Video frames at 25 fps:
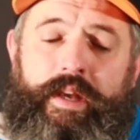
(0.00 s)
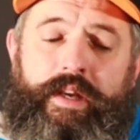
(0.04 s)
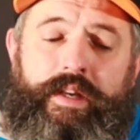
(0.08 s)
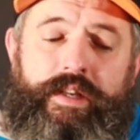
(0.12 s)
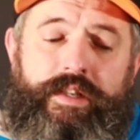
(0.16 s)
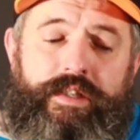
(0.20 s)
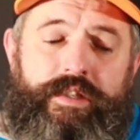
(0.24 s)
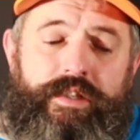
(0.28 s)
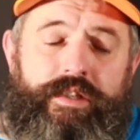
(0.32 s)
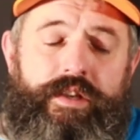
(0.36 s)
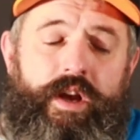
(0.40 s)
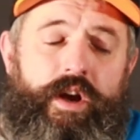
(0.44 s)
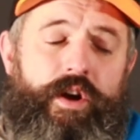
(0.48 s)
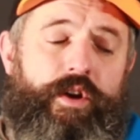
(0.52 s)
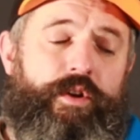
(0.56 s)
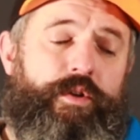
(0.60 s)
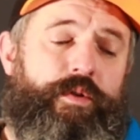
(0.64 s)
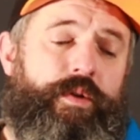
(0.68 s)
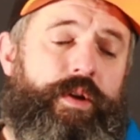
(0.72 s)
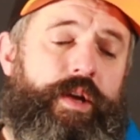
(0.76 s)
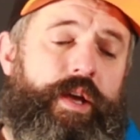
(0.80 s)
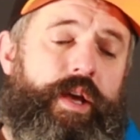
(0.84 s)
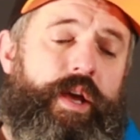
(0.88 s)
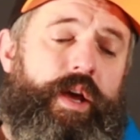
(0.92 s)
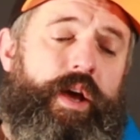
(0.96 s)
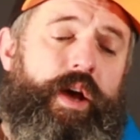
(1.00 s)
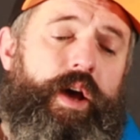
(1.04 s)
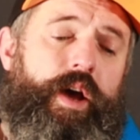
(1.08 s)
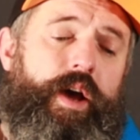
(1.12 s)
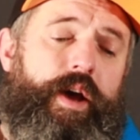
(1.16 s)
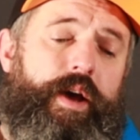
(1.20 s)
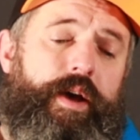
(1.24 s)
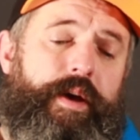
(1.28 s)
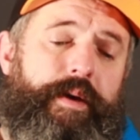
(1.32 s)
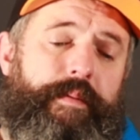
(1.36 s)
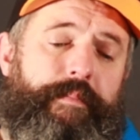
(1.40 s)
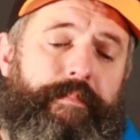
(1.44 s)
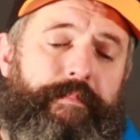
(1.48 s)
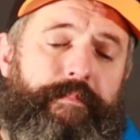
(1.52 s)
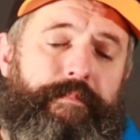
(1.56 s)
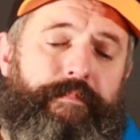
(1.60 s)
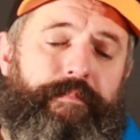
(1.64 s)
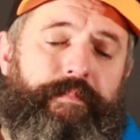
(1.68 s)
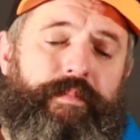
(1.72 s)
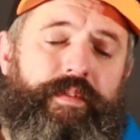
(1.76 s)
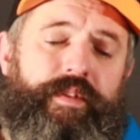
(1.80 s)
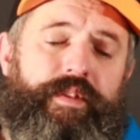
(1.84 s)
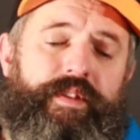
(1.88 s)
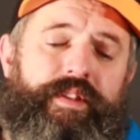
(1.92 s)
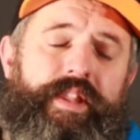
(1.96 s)
So
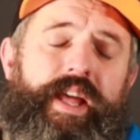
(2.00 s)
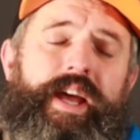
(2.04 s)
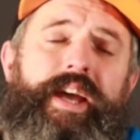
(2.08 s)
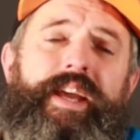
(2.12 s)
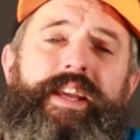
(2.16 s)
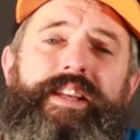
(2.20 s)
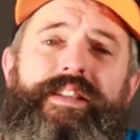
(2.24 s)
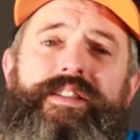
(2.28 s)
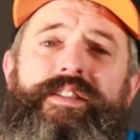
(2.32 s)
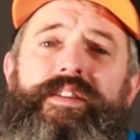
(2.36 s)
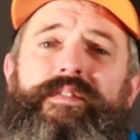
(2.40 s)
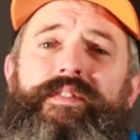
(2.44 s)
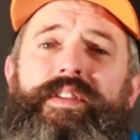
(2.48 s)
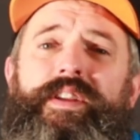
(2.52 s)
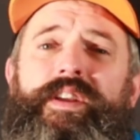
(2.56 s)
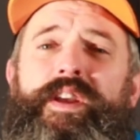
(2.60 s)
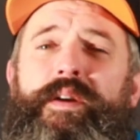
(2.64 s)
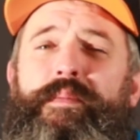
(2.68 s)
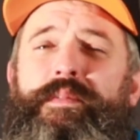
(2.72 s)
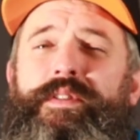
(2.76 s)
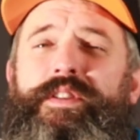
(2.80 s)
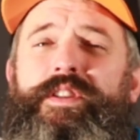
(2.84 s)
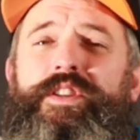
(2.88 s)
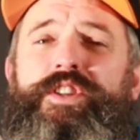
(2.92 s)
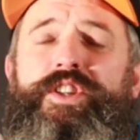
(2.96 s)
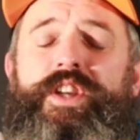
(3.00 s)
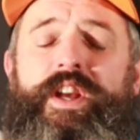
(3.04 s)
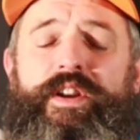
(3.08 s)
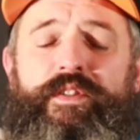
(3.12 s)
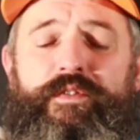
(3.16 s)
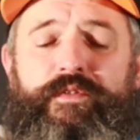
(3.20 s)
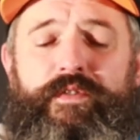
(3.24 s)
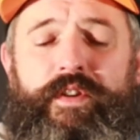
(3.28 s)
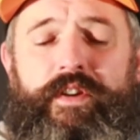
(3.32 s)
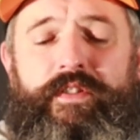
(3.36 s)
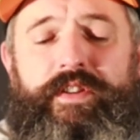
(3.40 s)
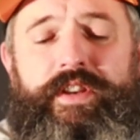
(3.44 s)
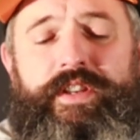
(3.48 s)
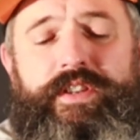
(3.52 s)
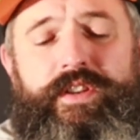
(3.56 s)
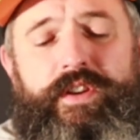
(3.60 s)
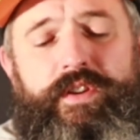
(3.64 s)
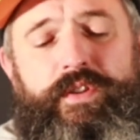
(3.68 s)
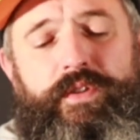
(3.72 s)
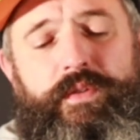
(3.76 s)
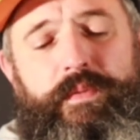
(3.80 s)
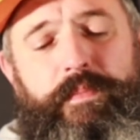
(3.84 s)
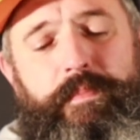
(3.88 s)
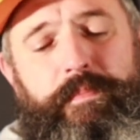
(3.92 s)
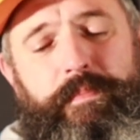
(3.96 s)
that is something coming to the channel very
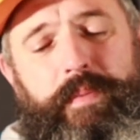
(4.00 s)
soon.